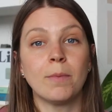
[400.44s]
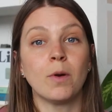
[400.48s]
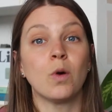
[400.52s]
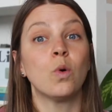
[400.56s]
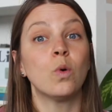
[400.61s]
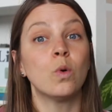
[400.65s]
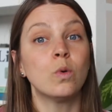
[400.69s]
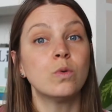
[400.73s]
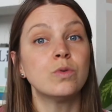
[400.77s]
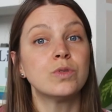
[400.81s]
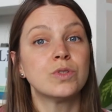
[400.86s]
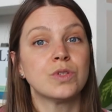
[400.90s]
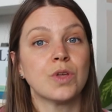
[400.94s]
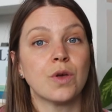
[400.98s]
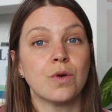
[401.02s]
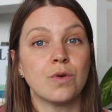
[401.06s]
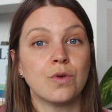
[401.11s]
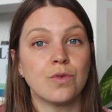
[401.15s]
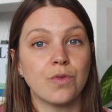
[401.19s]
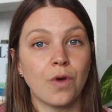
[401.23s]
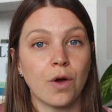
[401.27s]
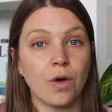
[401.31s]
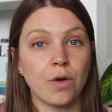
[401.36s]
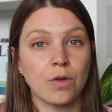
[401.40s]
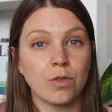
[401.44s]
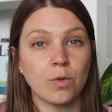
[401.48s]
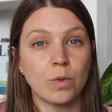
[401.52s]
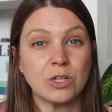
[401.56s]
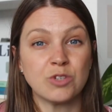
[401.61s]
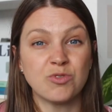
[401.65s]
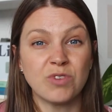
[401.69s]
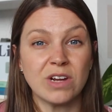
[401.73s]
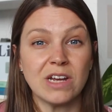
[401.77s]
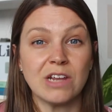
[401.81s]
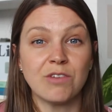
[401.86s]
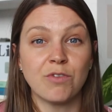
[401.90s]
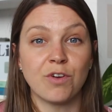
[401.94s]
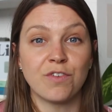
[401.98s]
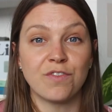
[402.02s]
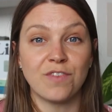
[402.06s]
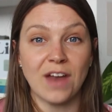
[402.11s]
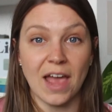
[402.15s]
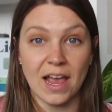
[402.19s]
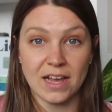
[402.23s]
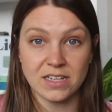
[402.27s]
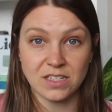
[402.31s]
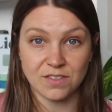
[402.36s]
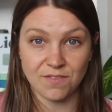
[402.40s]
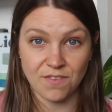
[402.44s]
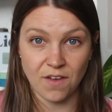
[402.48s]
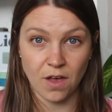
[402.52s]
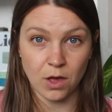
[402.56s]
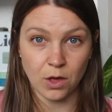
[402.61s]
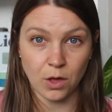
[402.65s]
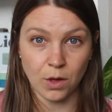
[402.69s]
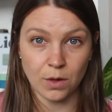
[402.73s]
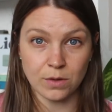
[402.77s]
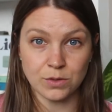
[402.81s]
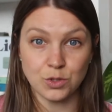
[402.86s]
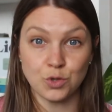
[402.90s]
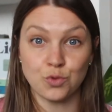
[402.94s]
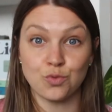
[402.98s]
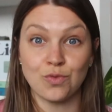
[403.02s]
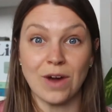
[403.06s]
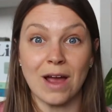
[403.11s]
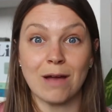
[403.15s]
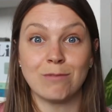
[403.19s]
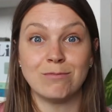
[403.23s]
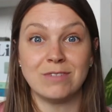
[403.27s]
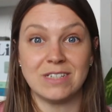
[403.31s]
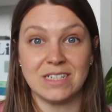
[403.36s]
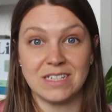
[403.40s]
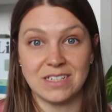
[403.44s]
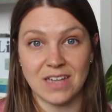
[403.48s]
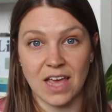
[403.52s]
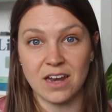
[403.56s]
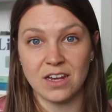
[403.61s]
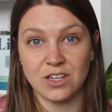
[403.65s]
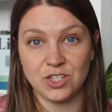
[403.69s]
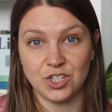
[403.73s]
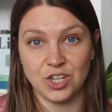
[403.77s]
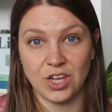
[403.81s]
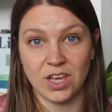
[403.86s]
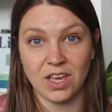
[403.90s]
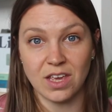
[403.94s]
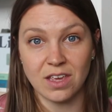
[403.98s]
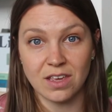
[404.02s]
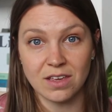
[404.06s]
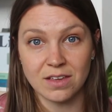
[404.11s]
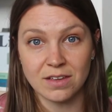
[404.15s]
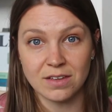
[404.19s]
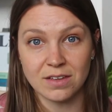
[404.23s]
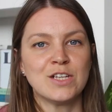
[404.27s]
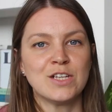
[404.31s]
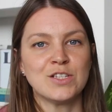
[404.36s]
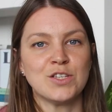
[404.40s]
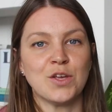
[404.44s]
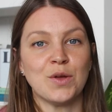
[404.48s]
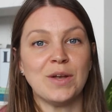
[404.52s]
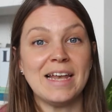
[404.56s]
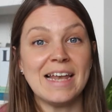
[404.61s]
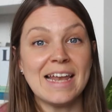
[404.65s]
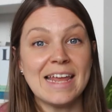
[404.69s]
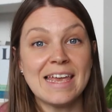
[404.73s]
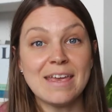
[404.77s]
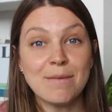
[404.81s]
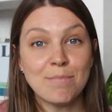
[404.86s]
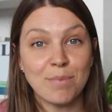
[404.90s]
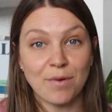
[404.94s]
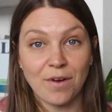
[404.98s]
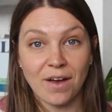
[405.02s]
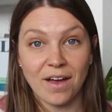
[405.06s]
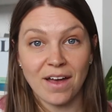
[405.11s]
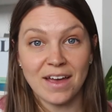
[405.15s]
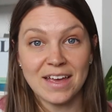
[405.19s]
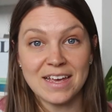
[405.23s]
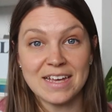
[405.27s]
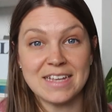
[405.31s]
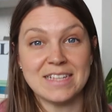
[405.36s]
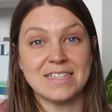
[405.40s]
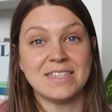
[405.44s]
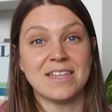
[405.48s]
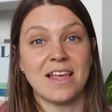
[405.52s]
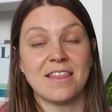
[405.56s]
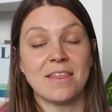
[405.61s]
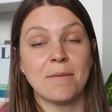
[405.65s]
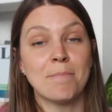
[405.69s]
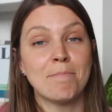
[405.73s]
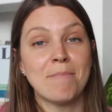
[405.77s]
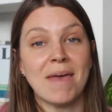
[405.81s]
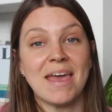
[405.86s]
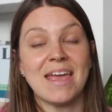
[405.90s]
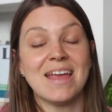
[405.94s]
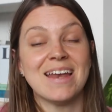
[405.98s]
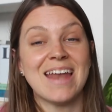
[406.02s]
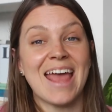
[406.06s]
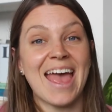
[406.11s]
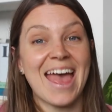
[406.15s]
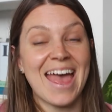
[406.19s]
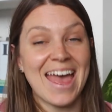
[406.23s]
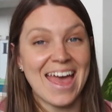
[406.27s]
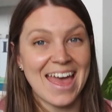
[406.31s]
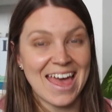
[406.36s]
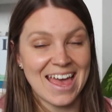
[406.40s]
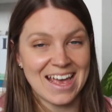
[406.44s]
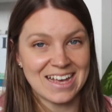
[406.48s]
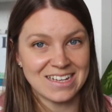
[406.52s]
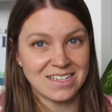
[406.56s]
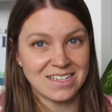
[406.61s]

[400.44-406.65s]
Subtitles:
but also growth, which really reflects Virgo's grounded energy. So Libra is the main air